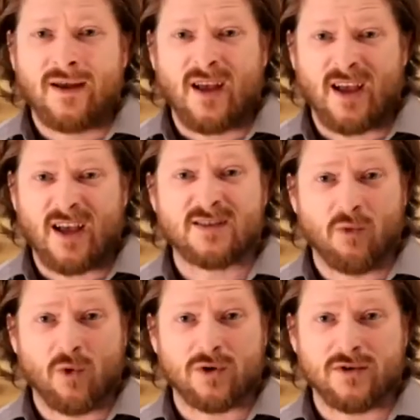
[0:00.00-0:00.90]
as
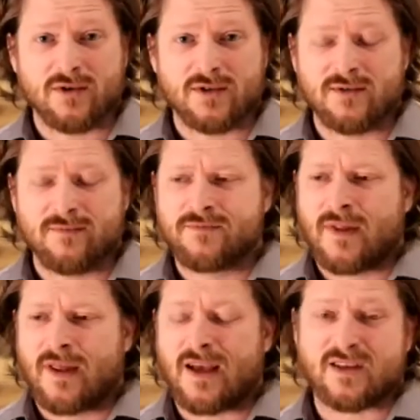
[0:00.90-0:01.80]
mortals,
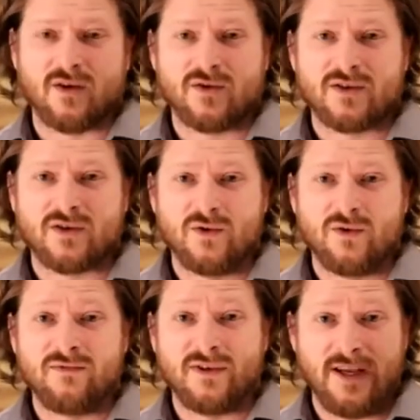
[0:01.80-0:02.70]
as those
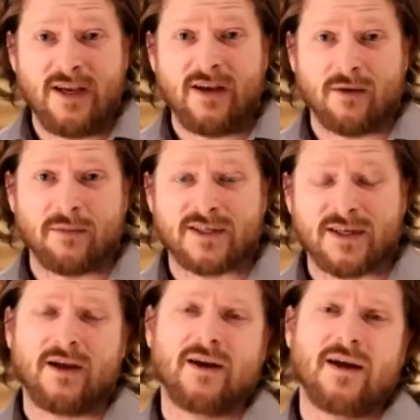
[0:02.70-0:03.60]
who need a
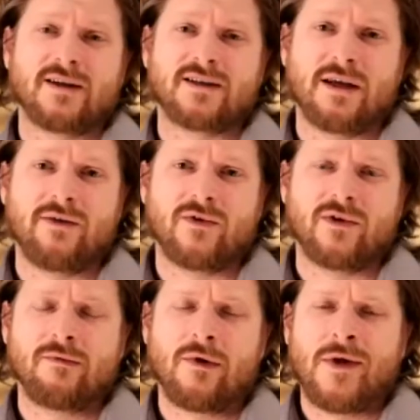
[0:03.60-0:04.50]
Messiah and a
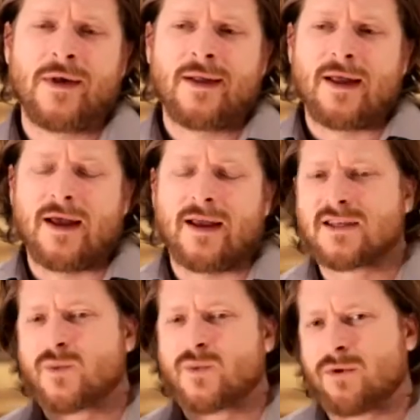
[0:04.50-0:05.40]
Savior, and
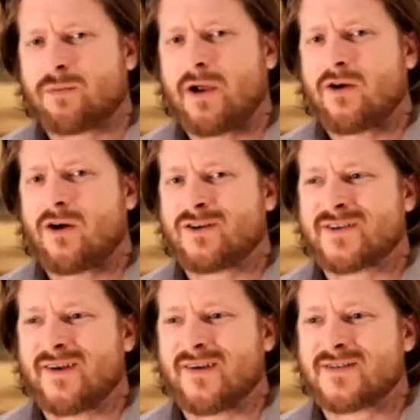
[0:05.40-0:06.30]
as we prepare
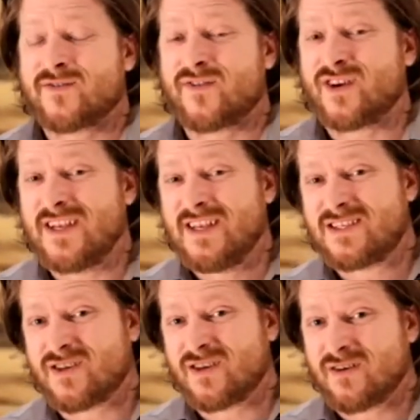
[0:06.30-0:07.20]
ourselves for
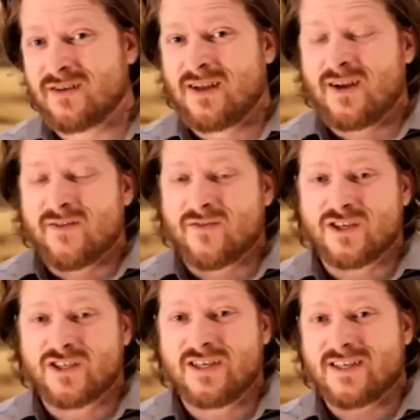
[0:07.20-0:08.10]
Easter, for
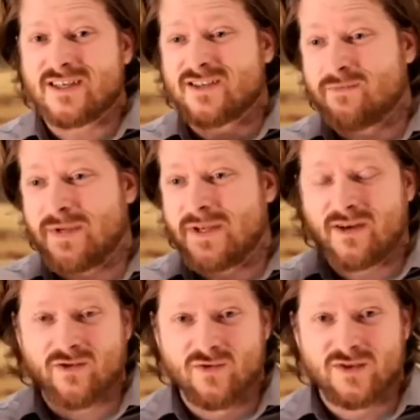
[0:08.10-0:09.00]
Jesus to be
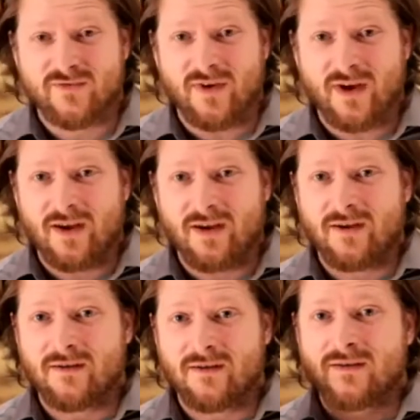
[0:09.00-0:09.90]
crucified,
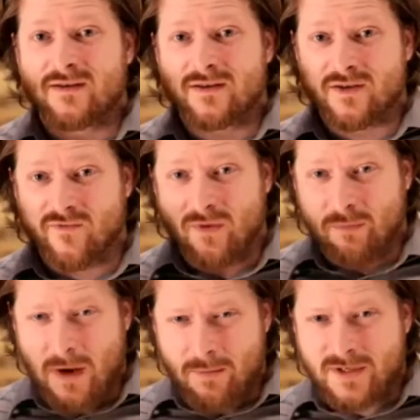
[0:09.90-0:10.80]
to
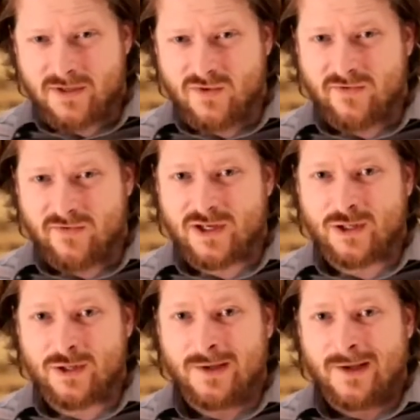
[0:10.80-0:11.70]
remember his
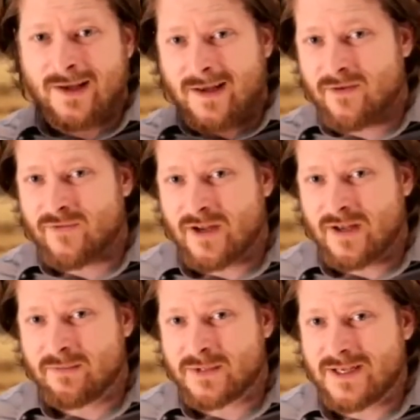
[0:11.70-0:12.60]
crucifixion, and for
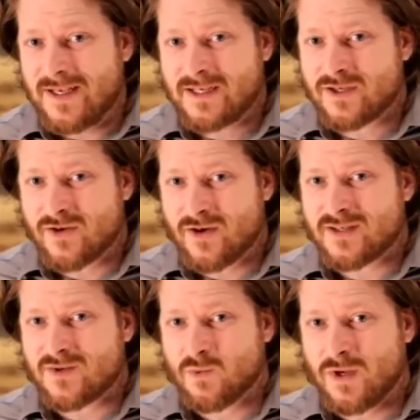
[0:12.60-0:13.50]
him to Easter
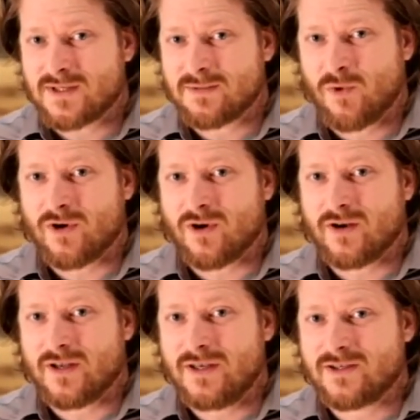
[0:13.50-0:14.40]
us once more
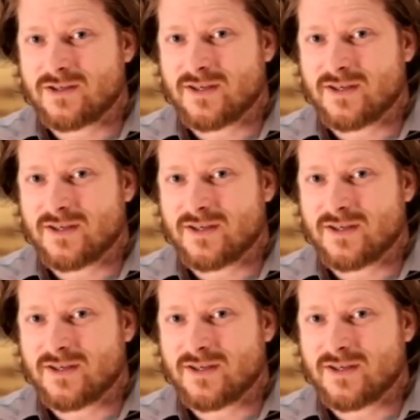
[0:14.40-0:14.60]
on Easter